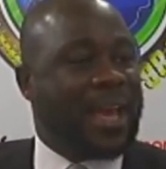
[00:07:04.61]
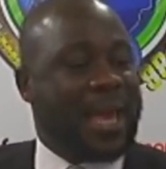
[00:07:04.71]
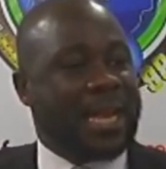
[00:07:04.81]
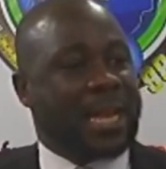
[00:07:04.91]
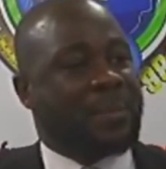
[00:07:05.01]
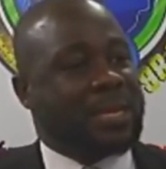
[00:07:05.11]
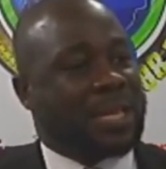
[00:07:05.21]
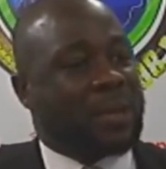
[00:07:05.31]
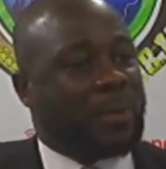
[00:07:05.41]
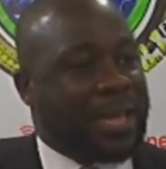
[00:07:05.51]
And then
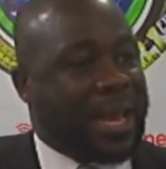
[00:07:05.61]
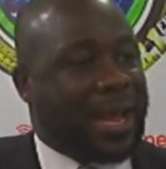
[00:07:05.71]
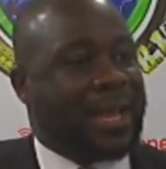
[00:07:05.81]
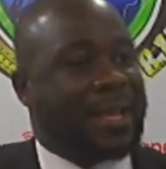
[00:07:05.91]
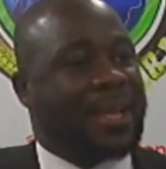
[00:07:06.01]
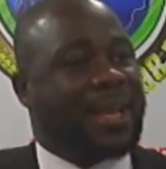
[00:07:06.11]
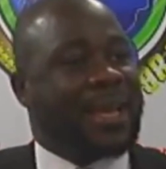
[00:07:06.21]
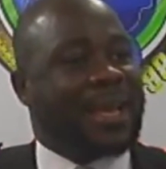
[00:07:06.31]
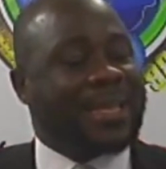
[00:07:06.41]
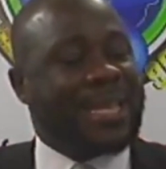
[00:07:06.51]
ministers they were there,
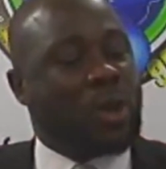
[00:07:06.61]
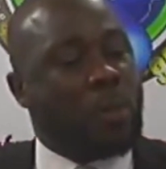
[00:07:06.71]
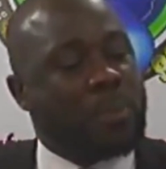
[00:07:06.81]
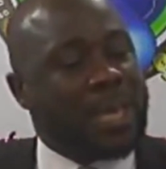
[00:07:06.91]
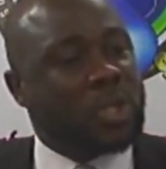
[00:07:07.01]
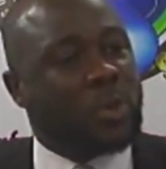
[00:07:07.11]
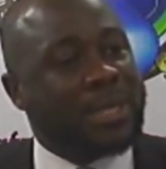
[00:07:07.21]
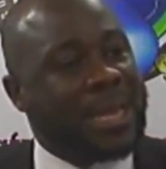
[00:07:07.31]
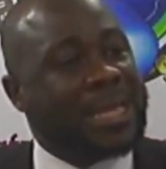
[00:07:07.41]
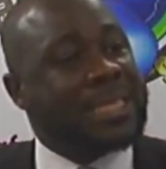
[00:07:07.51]
the
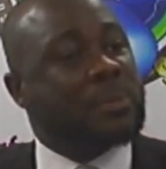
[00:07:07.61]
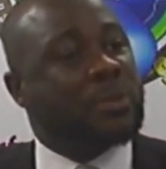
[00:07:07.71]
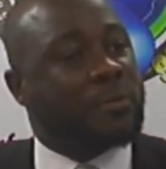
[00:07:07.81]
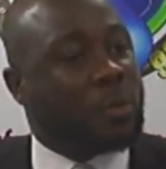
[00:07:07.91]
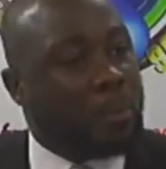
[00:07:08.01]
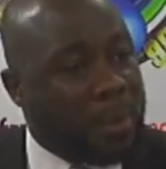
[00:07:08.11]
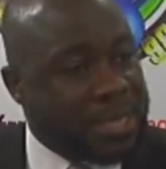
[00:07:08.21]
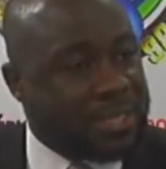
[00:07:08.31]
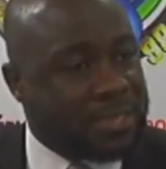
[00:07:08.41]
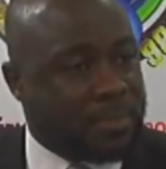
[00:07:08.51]
complication there in terms of
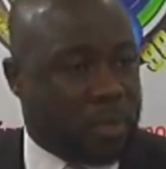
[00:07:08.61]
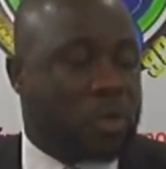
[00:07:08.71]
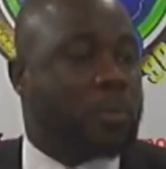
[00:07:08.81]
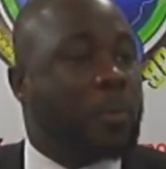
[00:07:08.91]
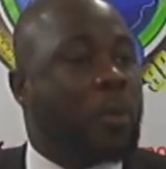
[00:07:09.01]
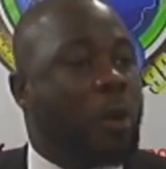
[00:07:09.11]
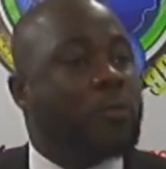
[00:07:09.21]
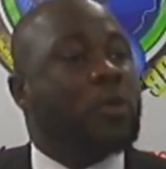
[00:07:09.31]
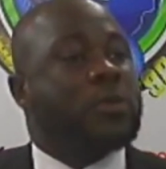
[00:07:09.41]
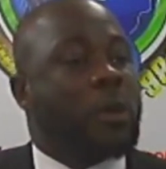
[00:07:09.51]
numbers, because
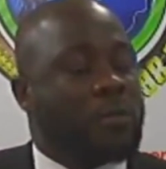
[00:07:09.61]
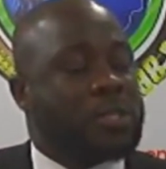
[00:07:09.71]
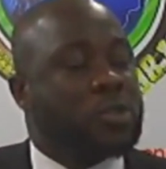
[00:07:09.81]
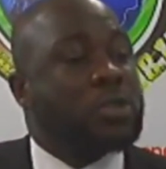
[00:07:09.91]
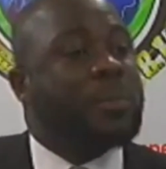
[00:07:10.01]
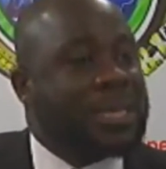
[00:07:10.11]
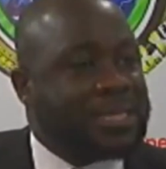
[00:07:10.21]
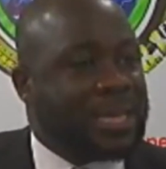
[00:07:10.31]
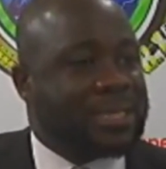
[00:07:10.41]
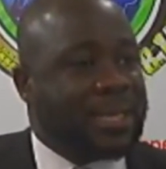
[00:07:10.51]
obviously those
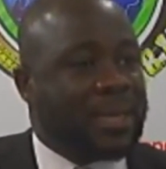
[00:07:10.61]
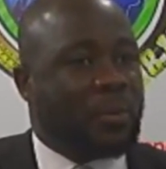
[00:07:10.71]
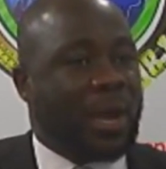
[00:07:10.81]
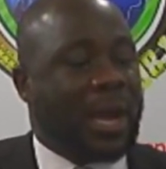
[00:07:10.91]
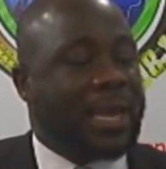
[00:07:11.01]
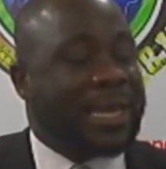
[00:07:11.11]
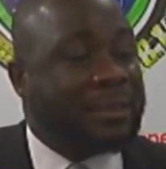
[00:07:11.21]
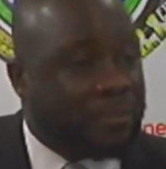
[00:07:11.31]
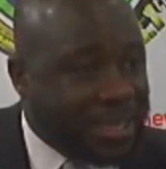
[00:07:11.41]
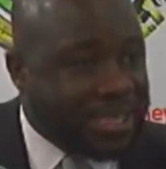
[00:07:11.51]
ministers then they were
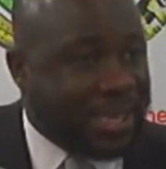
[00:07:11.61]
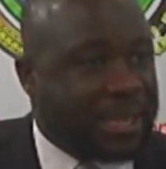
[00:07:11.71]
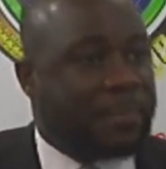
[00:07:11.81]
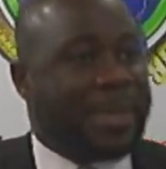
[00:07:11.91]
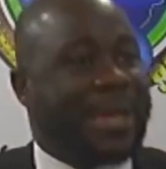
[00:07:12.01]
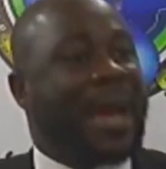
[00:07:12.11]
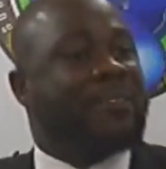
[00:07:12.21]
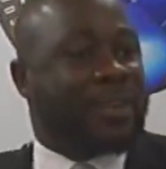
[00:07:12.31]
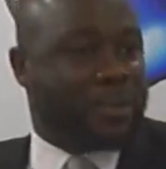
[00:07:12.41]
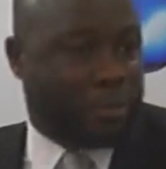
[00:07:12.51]
invited by
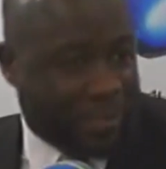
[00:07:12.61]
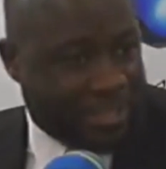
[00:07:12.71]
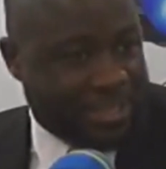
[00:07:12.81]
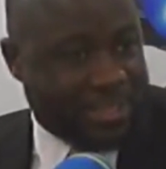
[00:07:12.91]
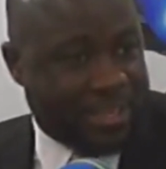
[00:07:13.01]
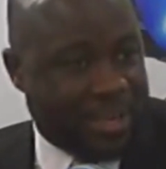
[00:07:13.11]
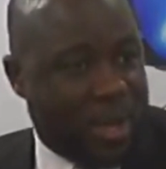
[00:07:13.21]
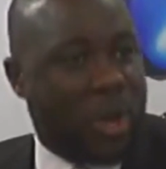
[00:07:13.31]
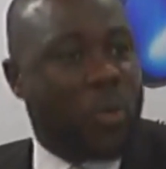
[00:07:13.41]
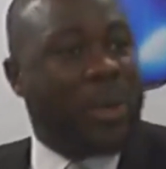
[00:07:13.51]
Harvard University,
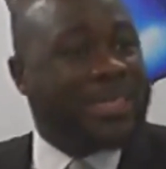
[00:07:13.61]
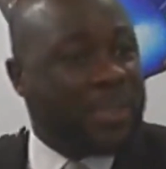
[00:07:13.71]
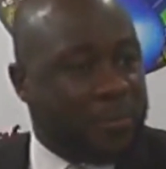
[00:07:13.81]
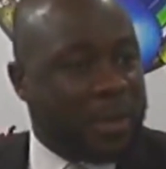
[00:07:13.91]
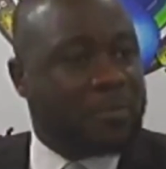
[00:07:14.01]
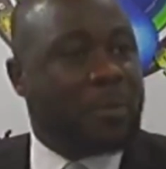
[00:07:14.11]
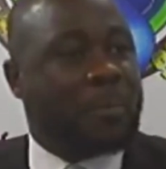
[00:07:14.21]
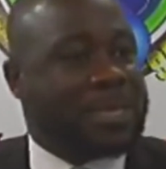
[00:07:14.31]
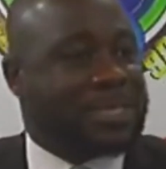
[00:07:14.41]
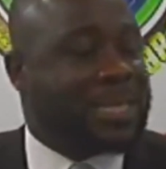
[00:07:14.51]
were different from
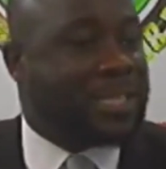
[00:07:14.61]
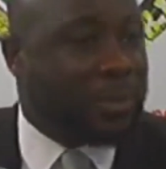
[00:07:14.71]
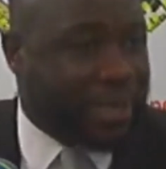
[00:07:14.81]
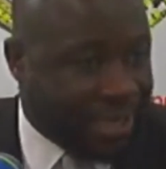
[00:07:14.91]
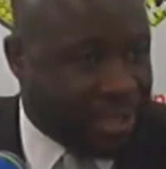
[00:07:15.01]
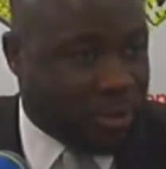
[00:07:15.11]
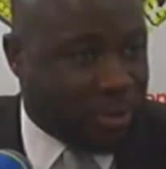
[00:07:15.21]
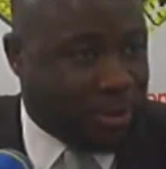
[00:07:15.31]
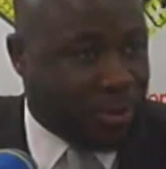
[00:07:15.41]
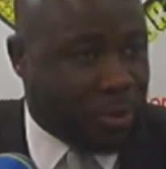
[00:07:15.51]
president's own delegation,
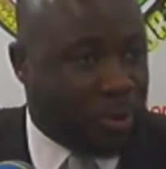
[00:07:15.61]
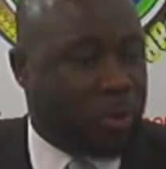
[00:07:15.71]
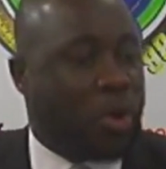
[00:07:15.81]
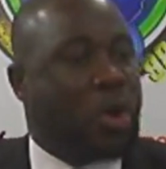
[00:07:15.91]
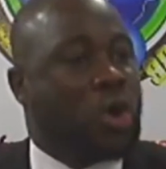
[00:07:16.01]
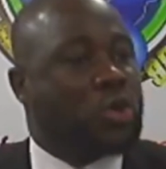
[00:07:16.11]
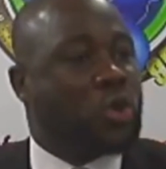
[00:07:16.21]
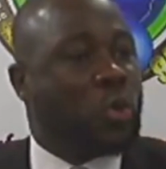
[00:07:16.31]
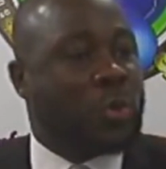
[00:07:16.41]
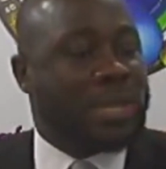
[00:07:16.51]
you know.
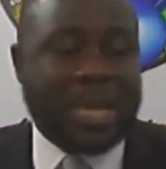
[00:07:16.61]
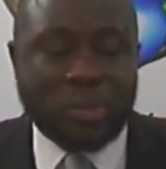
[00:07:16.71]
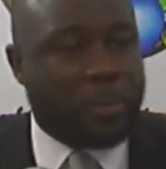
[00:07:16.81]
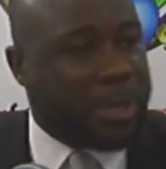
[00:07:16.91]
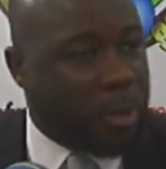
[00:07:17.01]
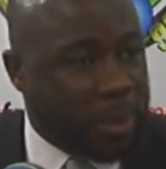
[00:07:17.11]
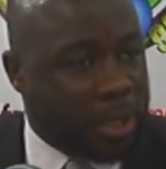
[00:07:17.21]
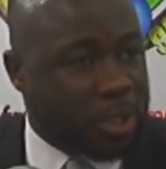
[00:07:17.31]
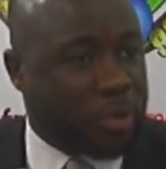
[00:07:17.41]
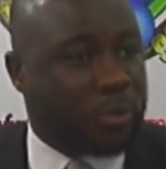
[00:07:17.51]
So there is no breaking
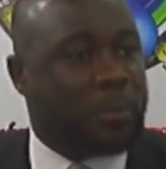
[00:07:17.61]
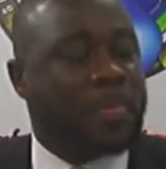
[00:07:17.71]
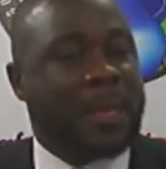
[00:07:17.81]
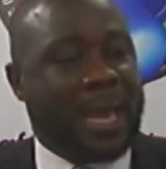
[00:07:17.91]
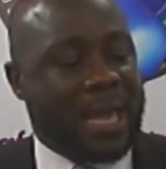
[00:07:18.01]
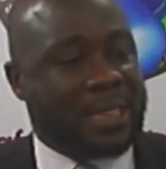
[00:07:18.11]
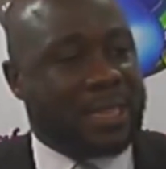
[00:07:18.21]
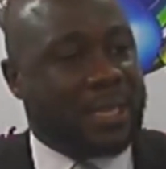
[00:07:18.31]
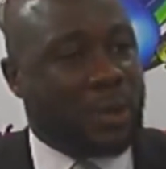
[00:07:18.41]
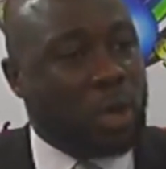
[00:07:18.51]
communication.
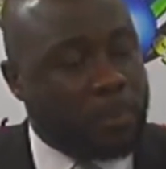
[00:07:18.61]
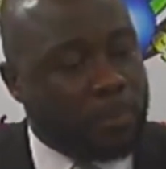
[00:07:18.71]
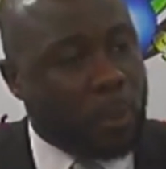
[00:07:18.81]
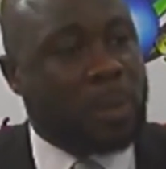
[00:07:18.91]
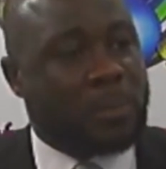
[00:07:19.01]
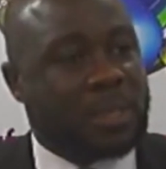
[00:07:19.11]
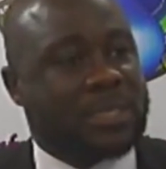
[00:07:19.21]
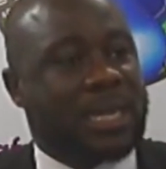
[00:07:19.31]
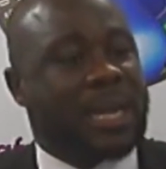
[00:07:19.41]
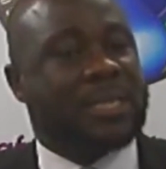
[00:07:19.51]
And the only problem
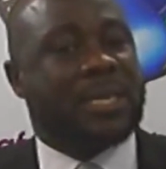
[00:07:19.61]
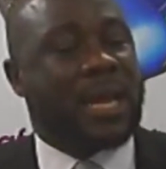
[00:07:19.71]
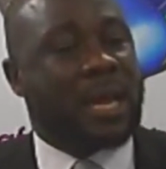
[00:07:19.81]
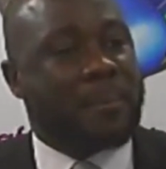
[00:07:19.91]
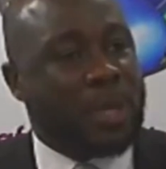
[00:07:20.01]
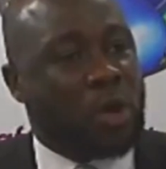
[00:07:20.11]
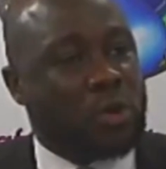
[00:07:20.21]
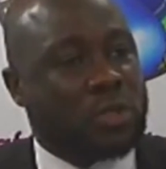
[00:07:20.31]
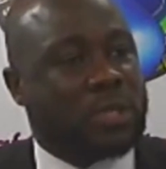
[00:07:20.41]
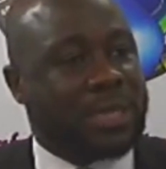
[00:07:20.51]
is that
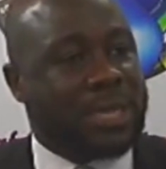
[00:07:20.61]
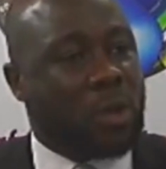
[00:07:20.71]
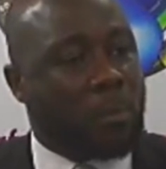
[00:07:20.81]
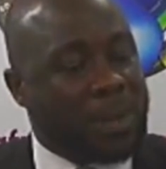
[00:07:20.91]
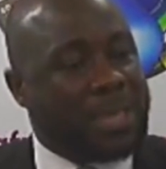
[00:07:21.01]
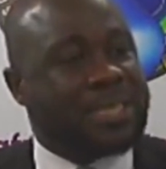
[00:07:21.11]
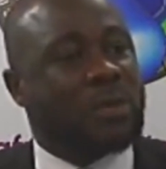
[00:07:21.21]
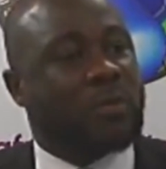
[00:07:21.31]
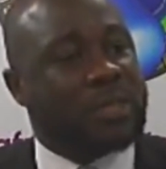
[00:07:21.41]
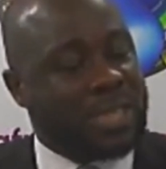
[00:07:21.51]
because the
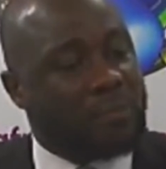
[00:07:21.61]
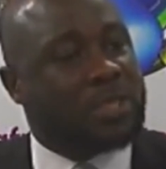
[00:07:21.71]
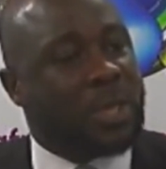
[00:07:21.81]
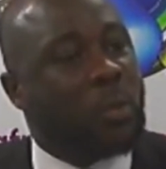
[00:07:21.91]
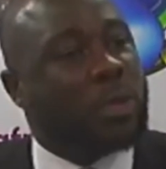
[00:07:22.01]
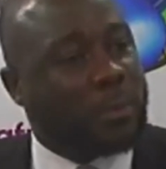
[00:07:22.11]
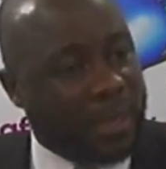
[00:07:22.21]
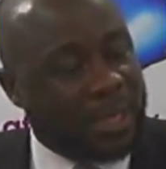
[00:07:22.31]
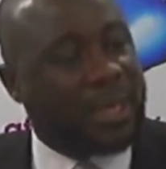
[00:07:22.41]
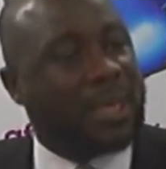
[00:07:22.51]
complexity of the travels they can
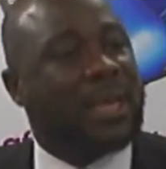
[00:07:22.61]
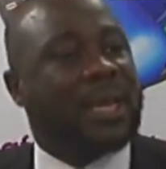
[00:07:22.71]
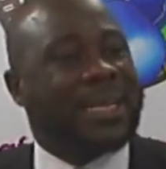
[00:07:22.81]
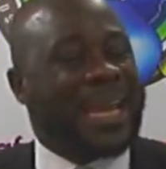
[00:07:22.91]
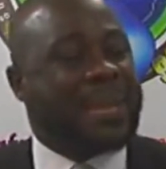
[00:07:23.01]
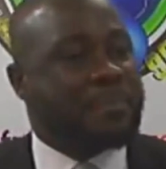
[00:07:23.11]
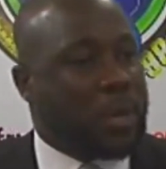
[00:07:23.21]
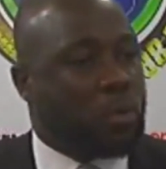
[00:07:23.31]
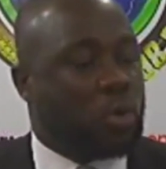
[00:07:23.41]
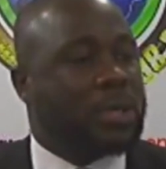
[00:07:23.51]
make, now
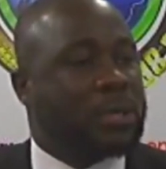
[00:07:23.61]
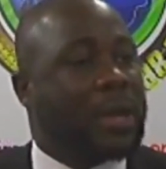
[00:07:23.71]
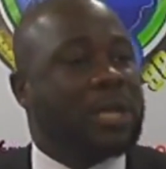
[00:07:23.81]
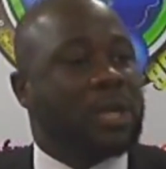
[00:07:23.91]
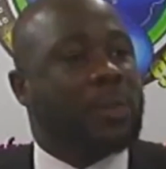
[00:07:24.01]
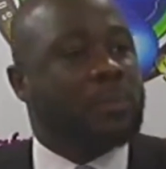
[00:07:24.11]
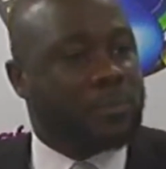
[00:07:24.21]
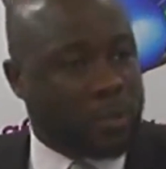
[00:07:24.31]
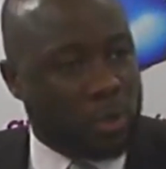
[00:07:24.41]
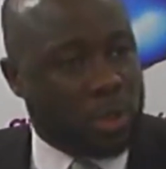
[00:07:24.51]
make will not actually put
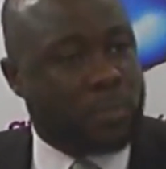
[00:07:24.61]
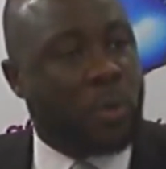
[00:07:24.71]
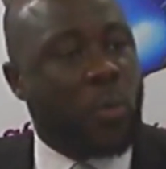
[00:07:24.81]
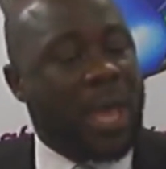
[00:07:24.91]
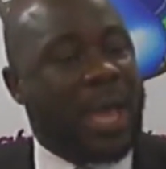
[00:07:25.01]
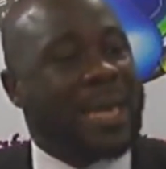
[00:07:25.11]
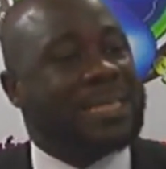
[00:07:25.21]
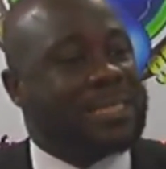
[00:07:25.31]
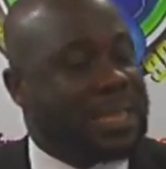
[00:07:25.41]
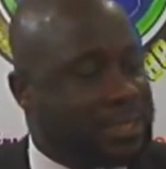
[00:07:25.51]
figures. But where
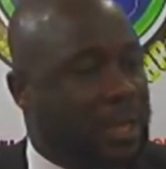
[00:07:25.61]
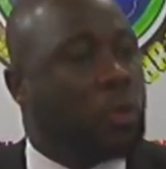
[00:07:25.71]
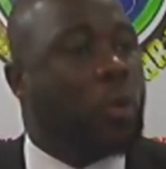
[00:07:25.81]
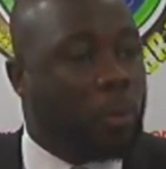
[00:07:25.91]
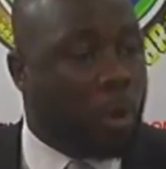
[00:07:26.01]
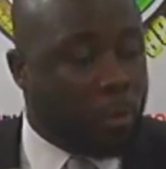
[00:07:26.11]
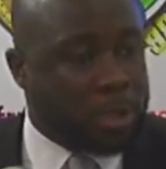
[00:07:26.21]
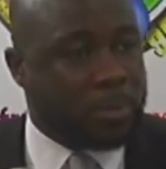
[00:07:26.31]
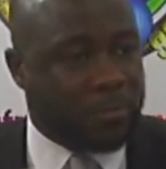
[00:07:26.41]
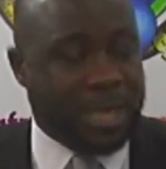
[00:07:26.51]
it's necessary, you go
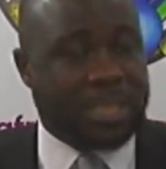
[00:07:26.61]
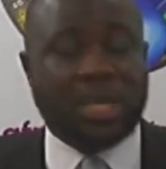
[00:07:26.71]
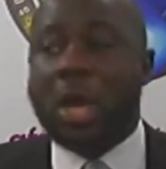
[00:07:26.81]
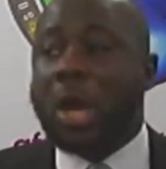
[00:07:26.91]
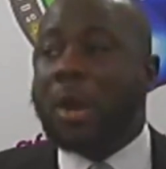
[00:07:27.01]
always put figures.